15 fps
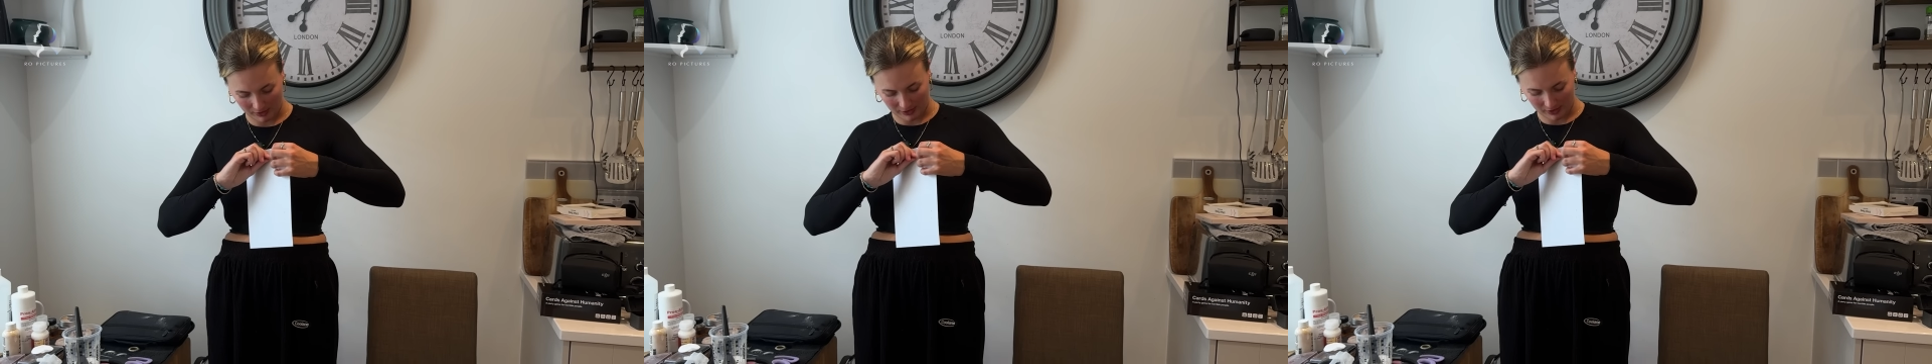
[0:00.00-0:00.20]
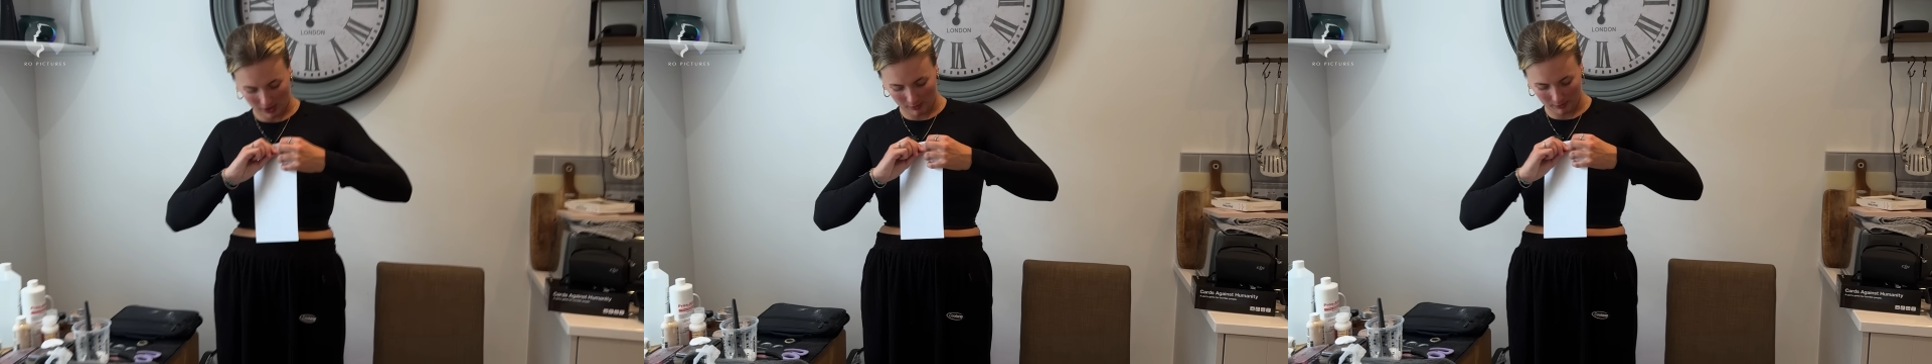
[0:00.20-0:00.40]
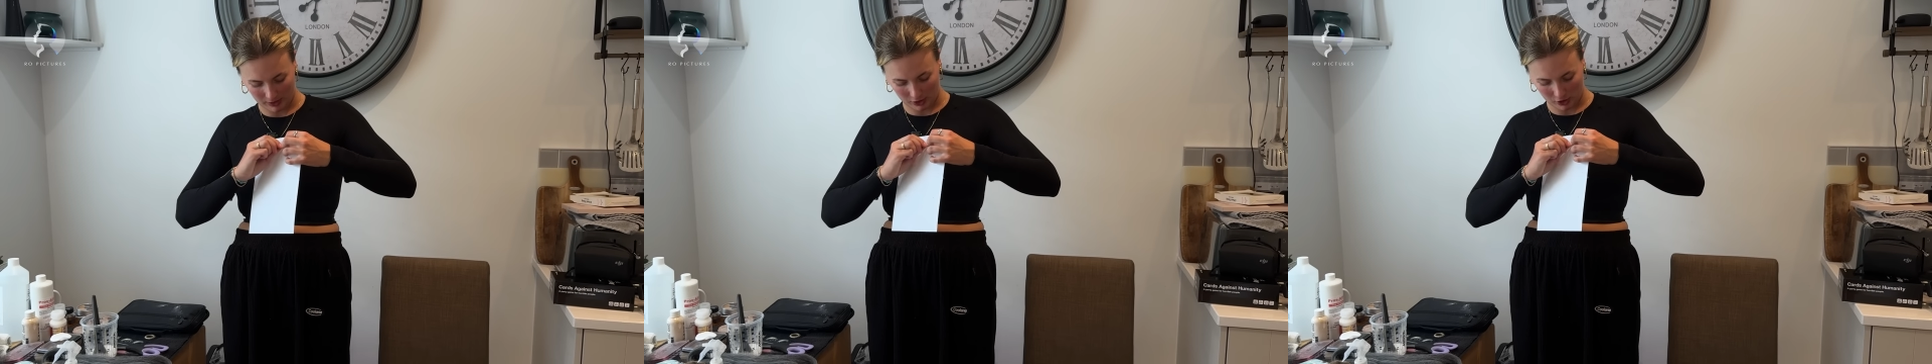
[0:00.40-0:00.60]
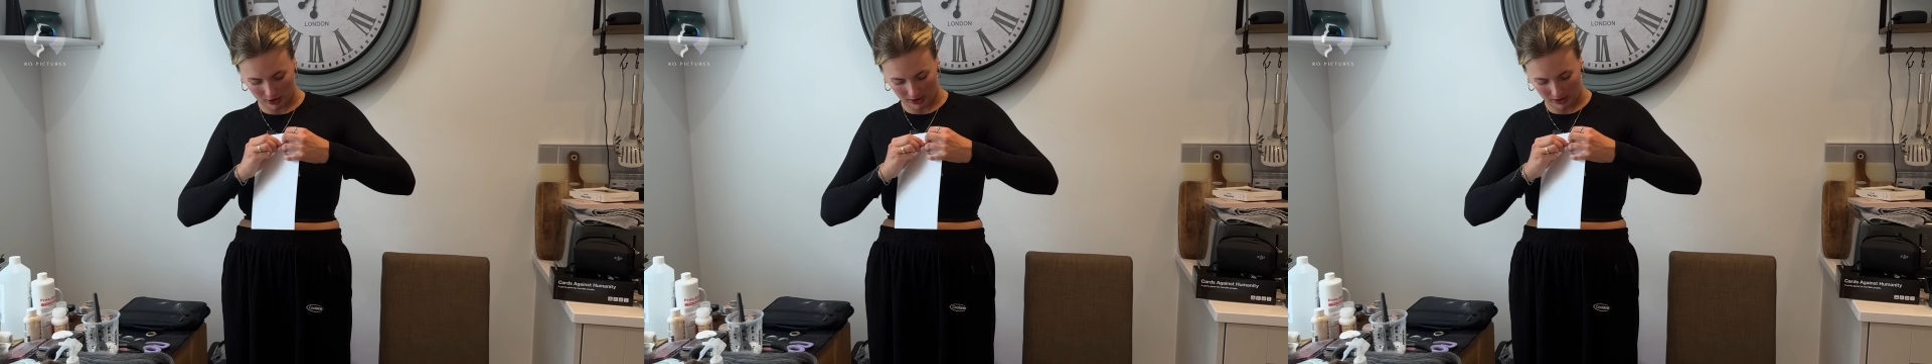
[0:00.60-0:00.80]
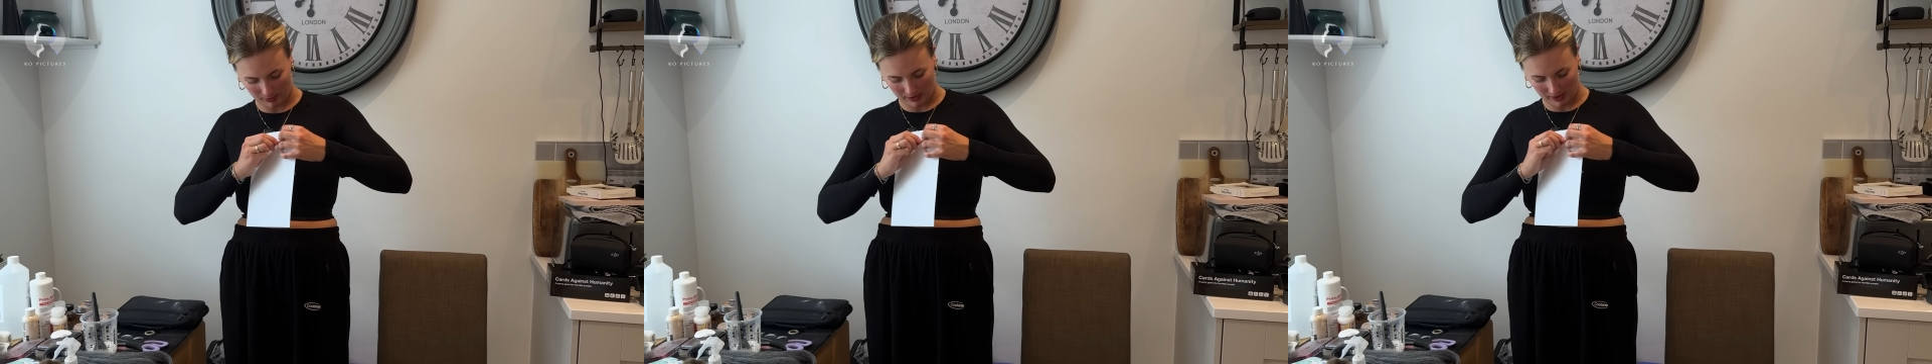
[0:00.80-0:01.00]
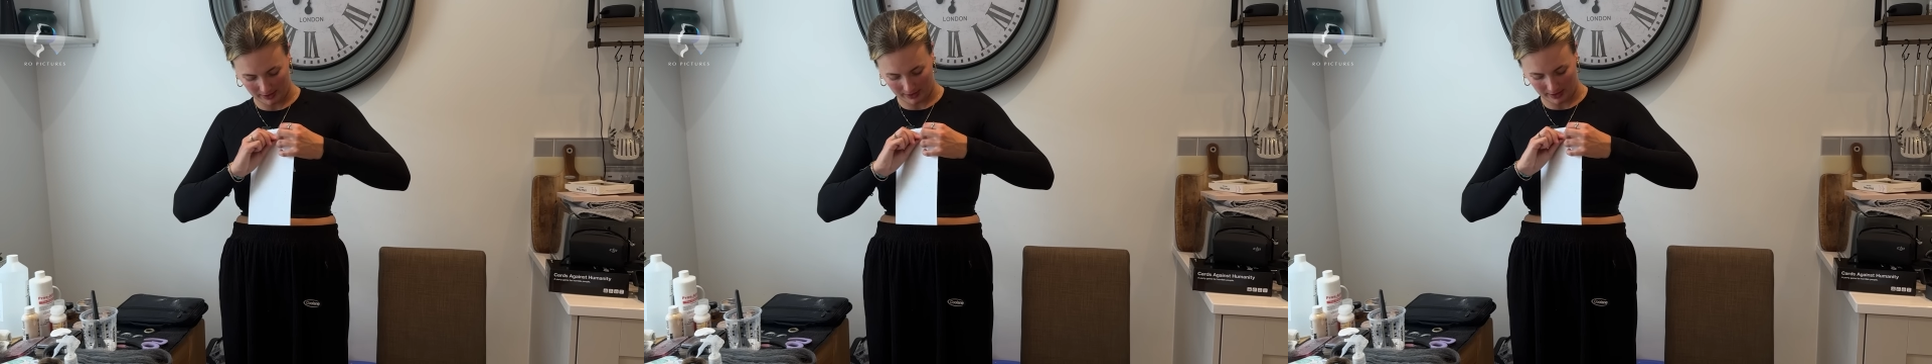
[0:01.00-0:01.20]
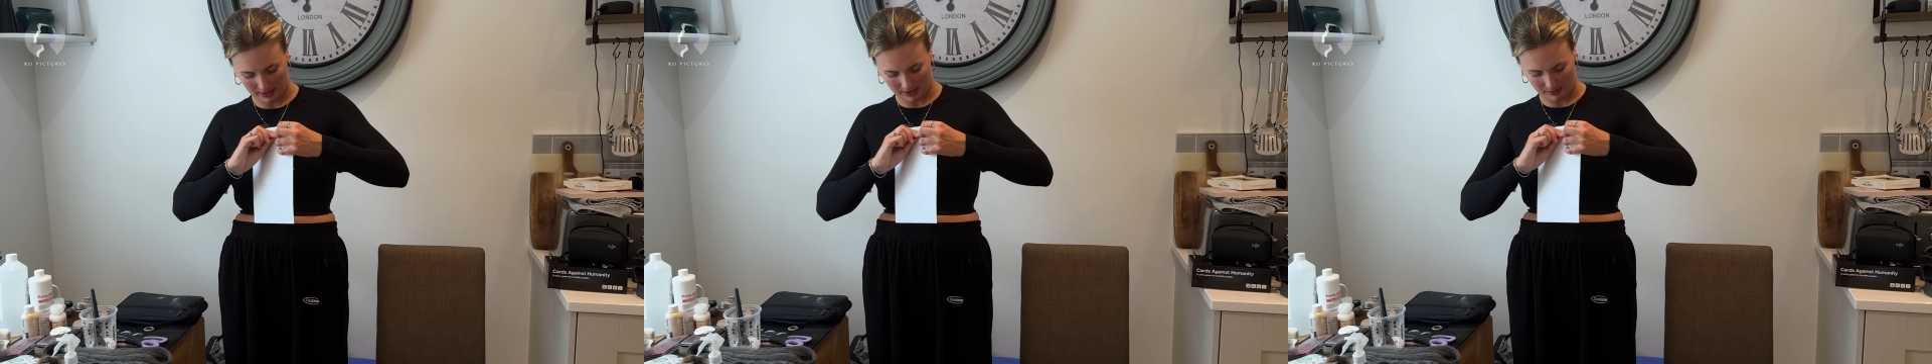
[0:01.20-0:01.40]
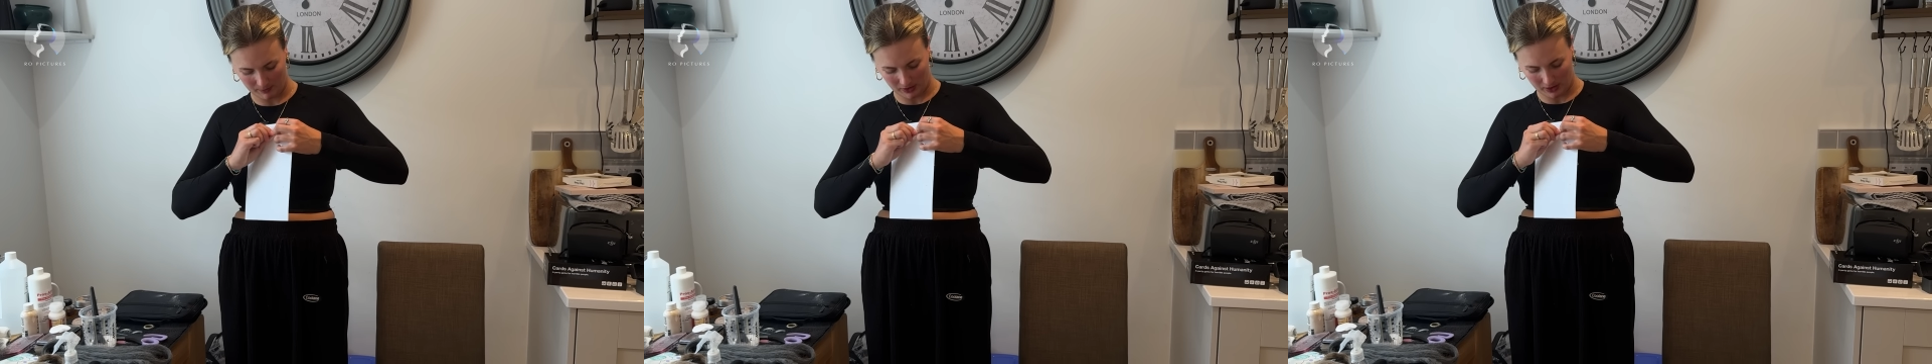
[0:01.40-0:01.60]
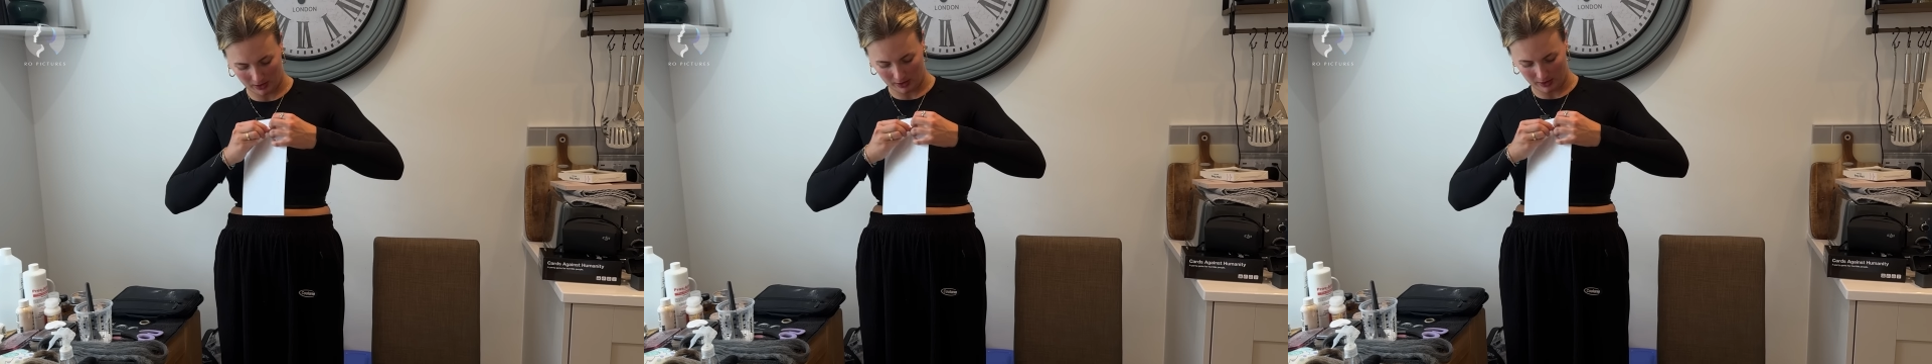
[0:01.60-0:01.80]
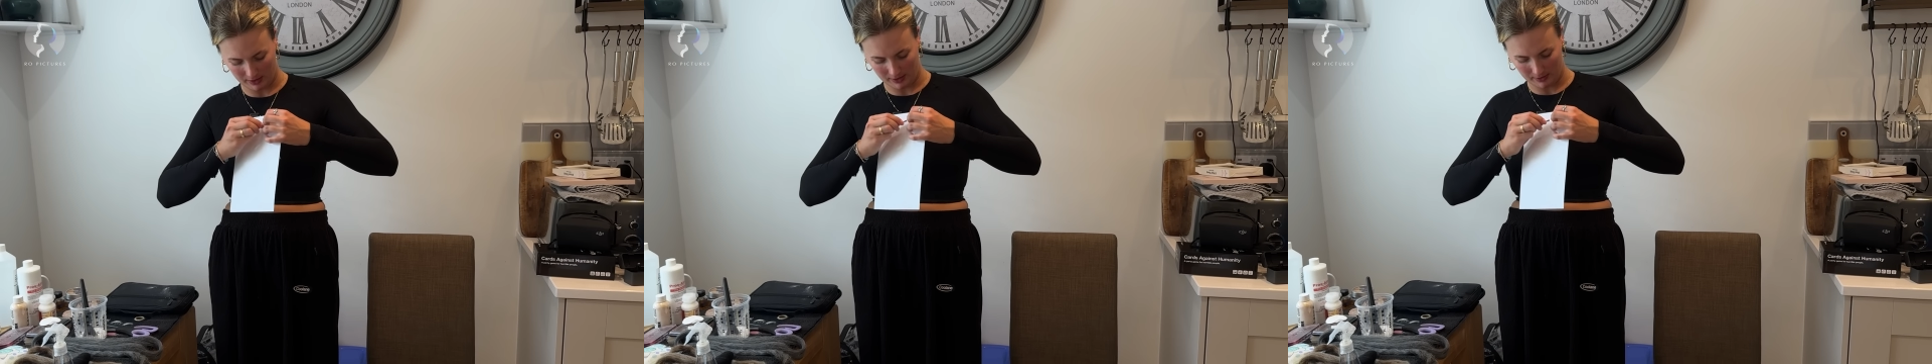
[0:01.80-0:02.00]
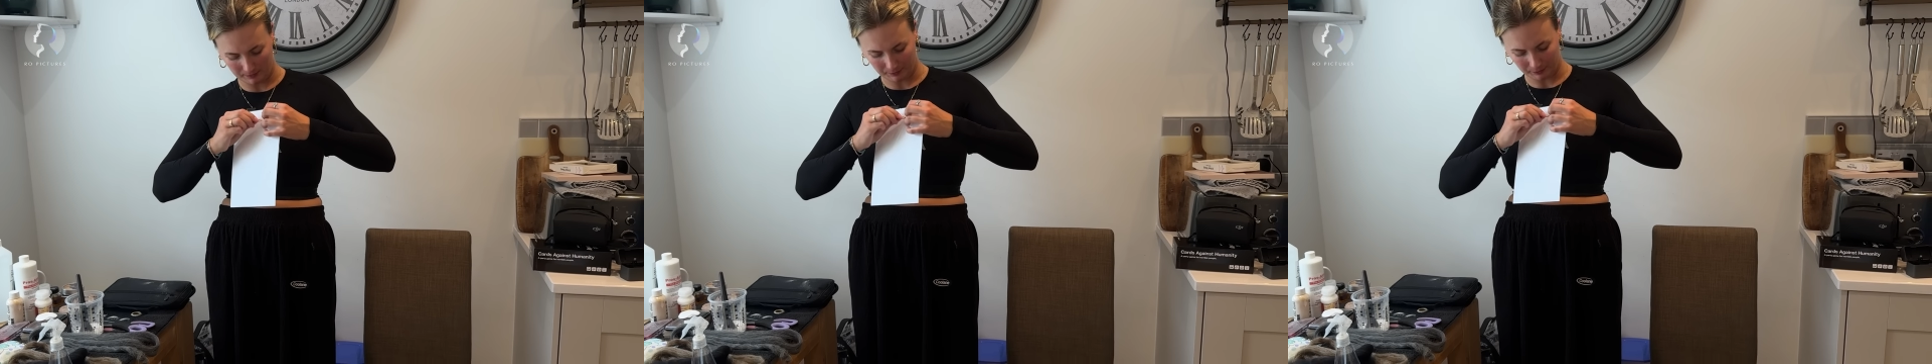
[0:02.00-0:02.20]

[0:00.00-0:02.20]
starting with the cheek pieces because